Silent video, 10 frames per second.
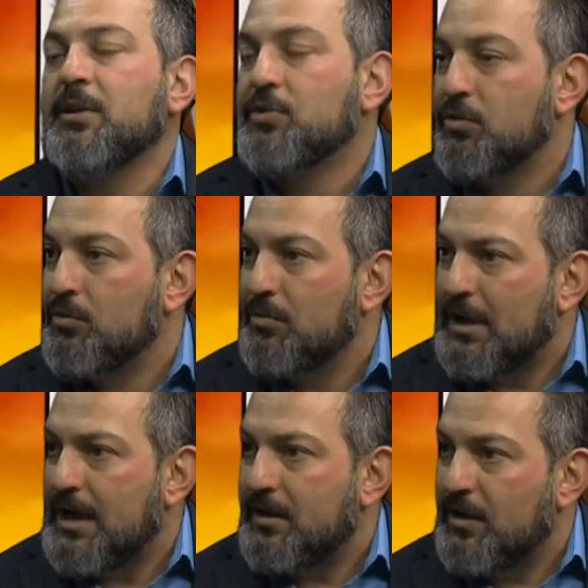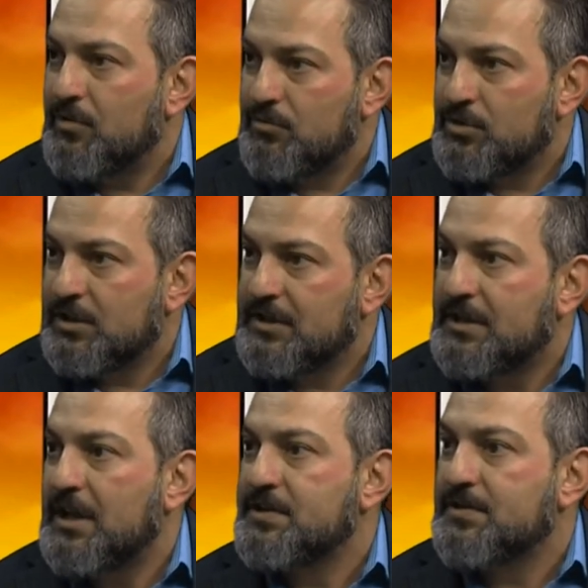to do that, it usually
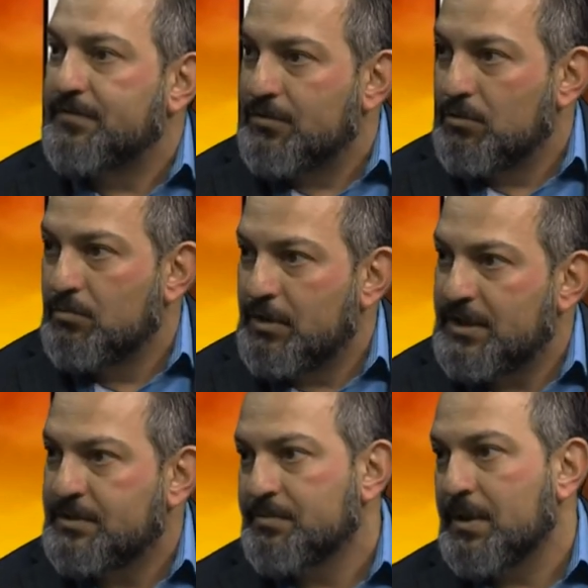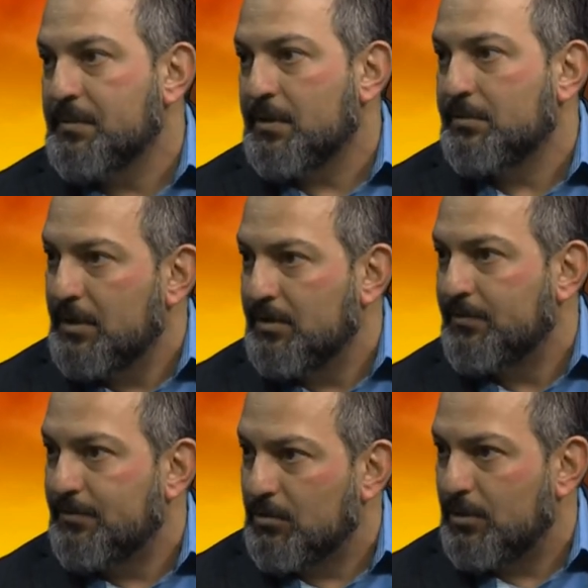takes a few weeks, maybe three to
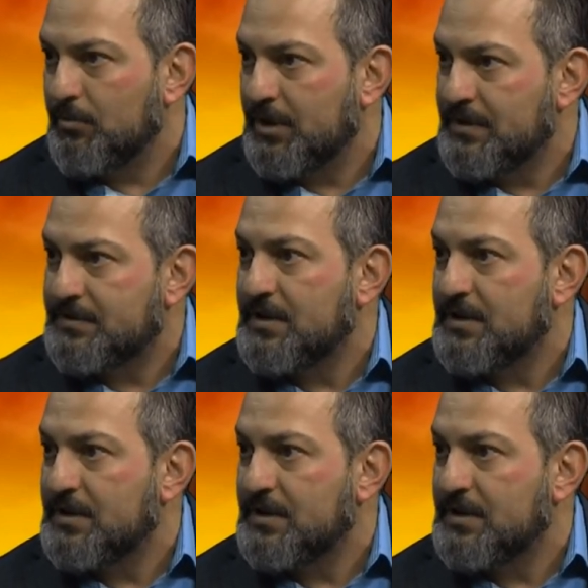four weeks,